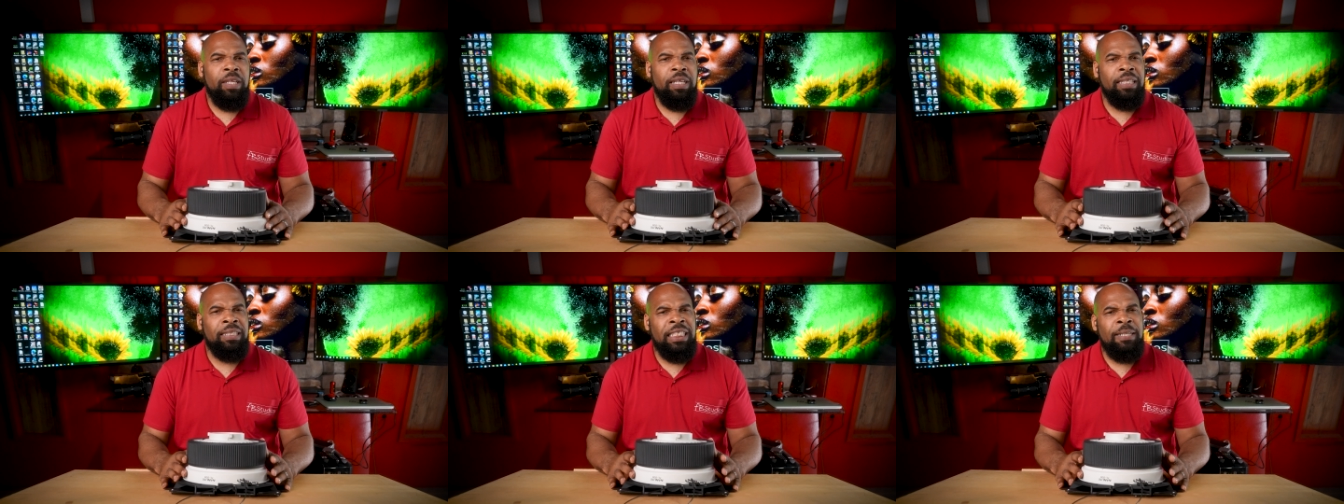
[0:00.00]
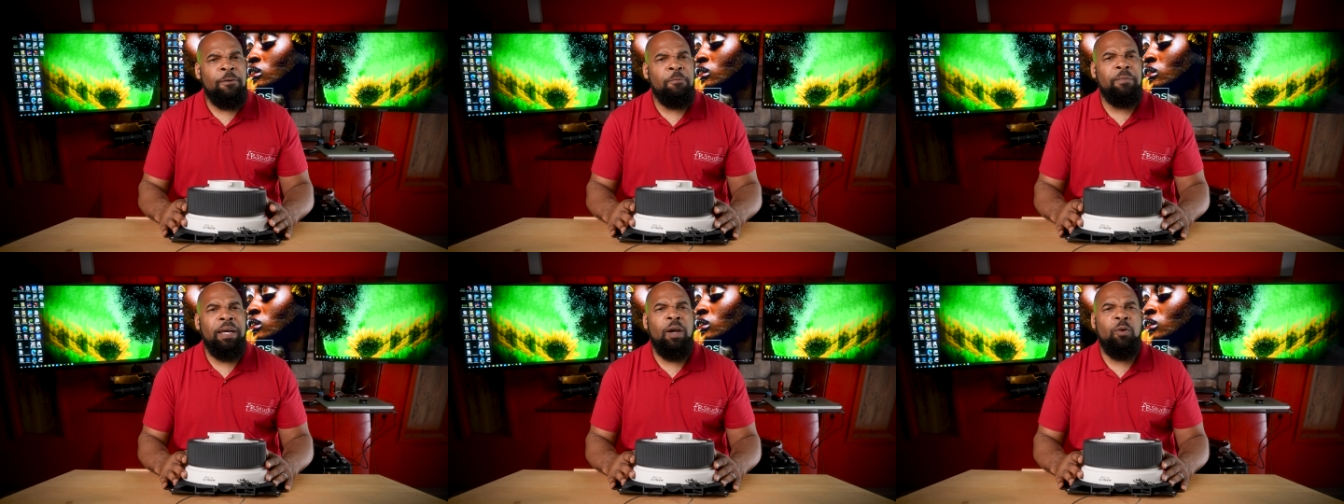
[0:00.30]

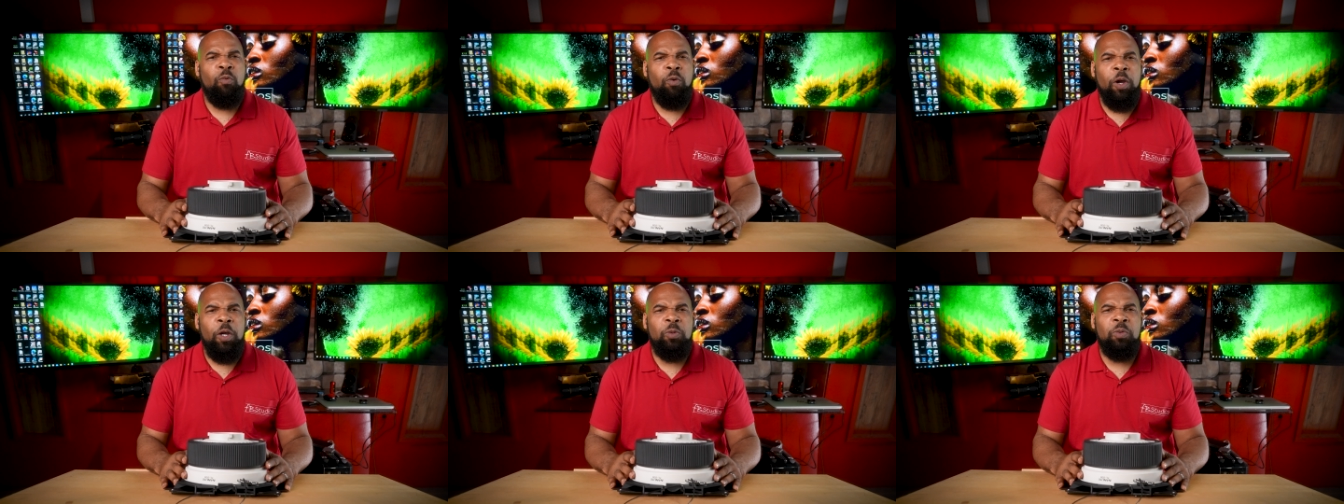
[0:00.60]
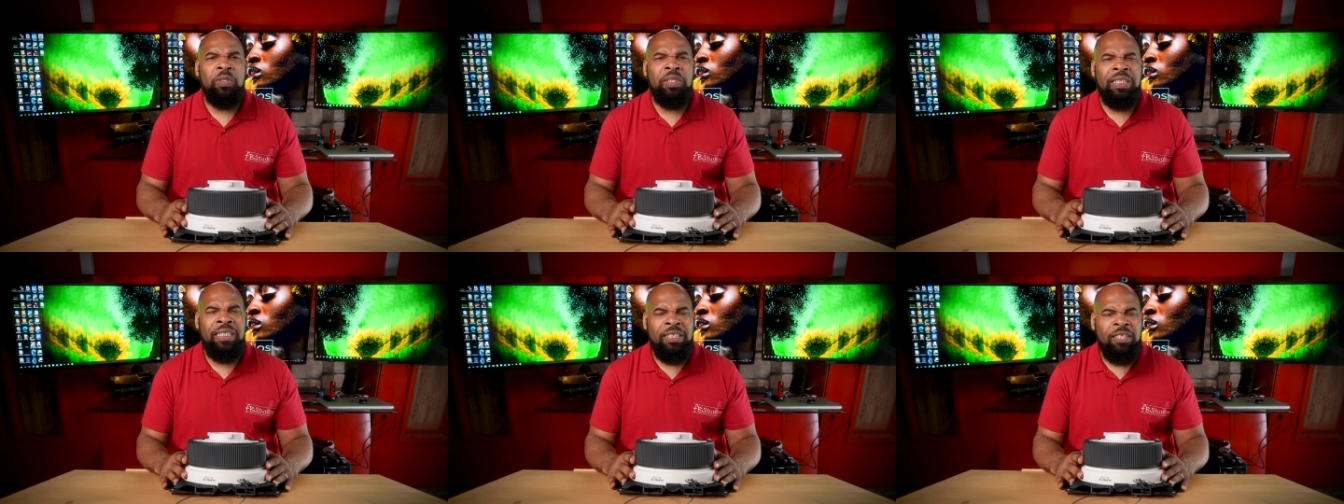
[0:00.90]
some of my work
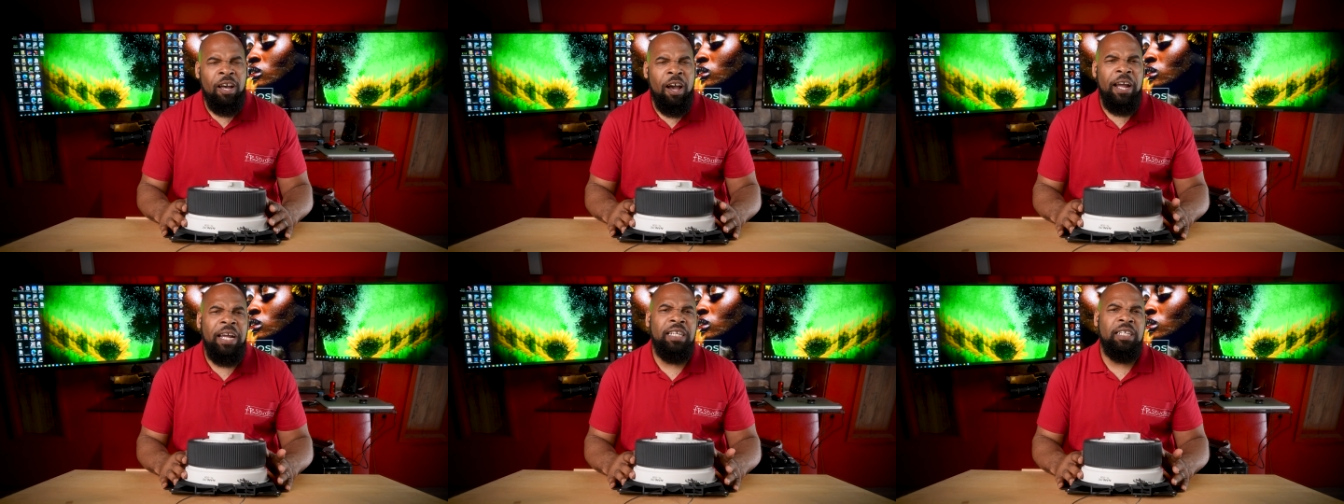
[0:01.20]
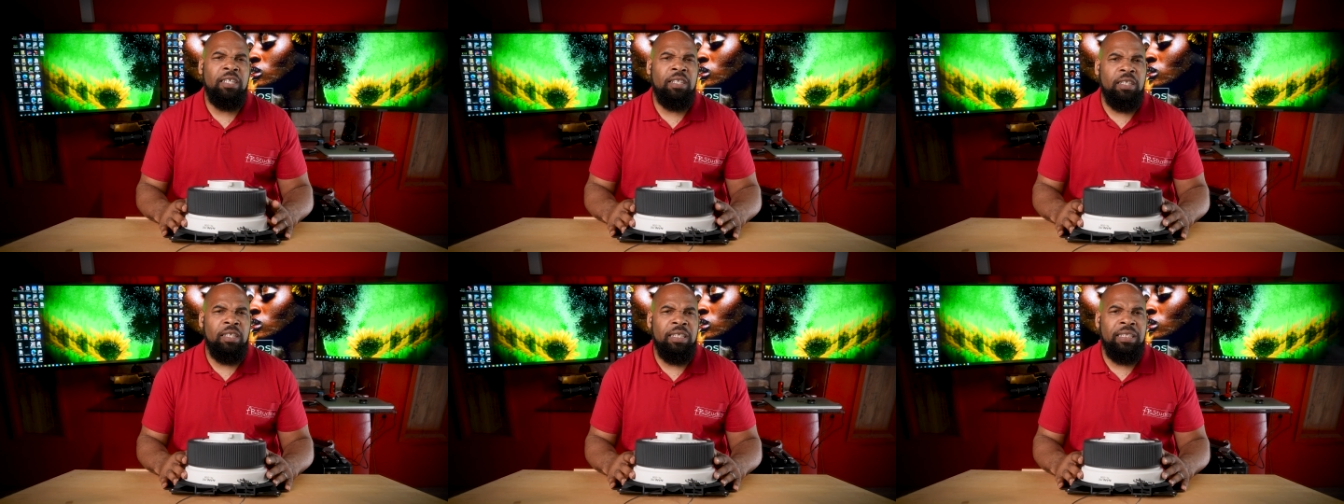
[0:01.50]
was starting
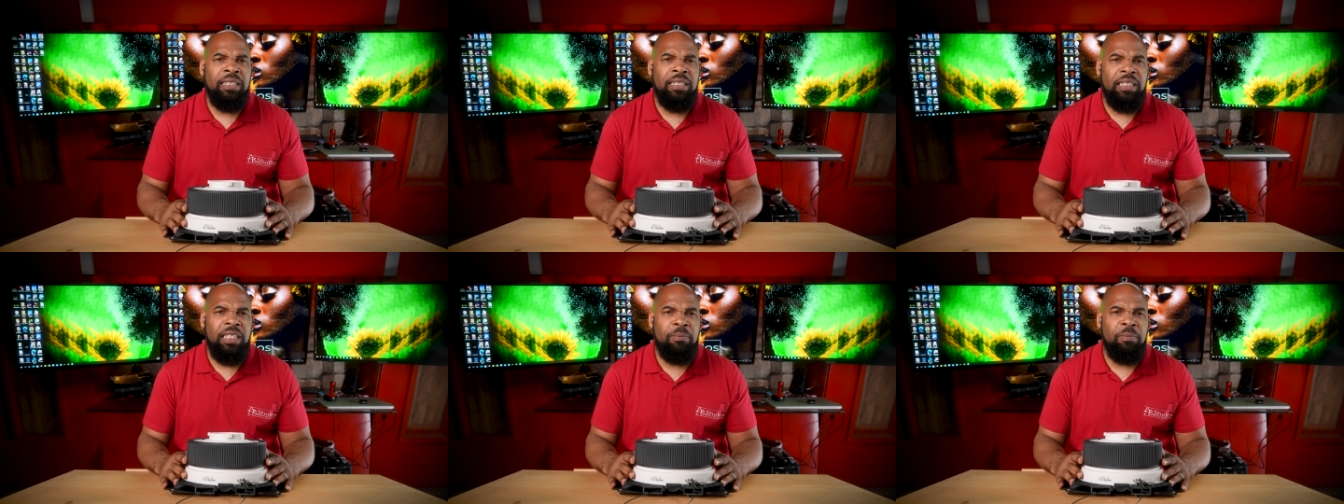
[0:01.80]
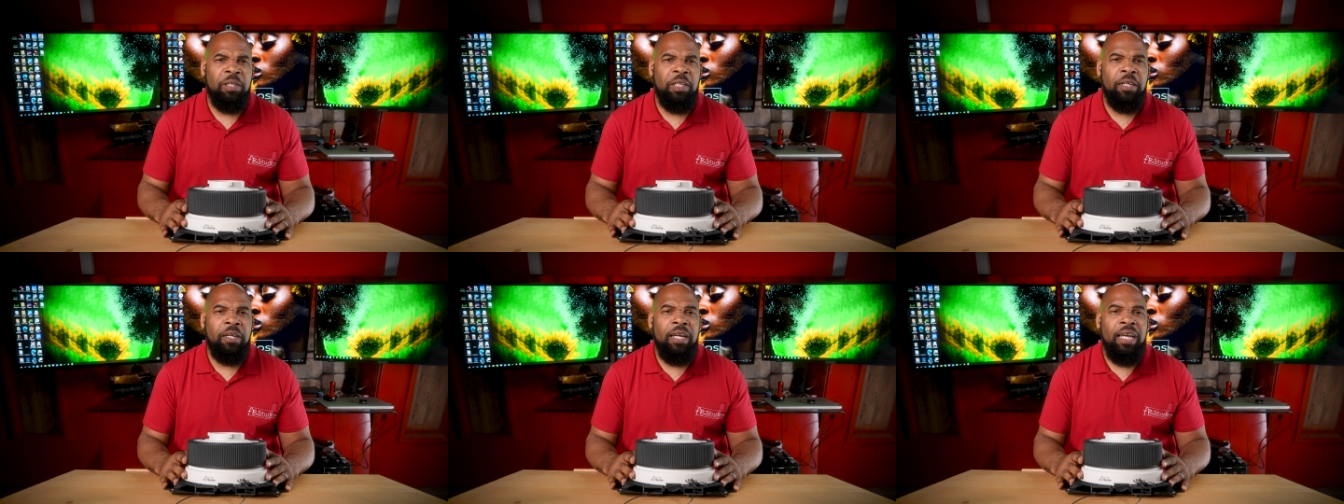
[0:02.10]
to look
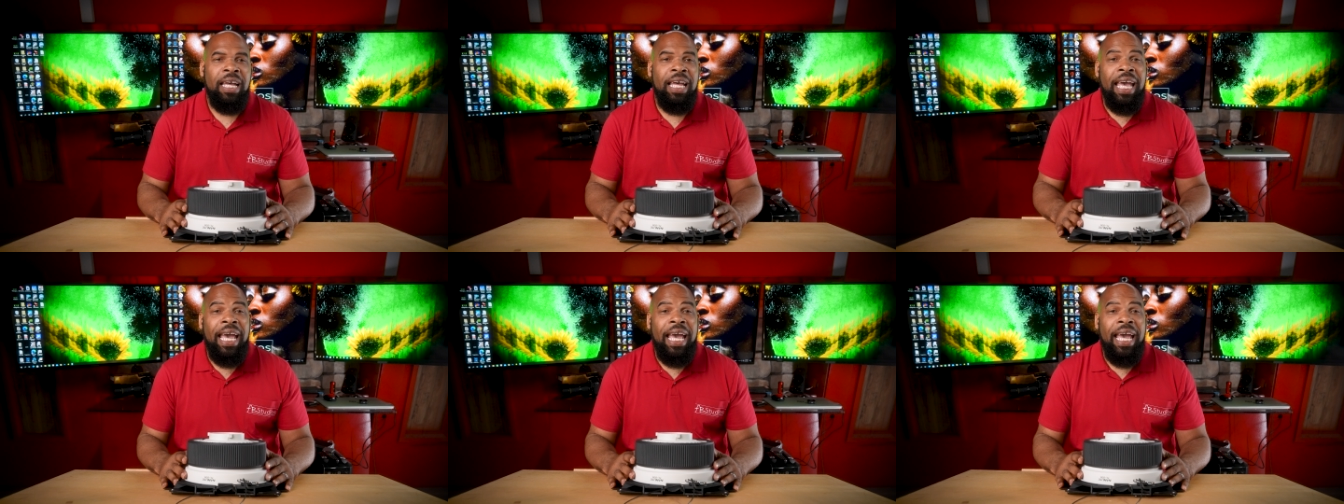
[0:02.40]
similar,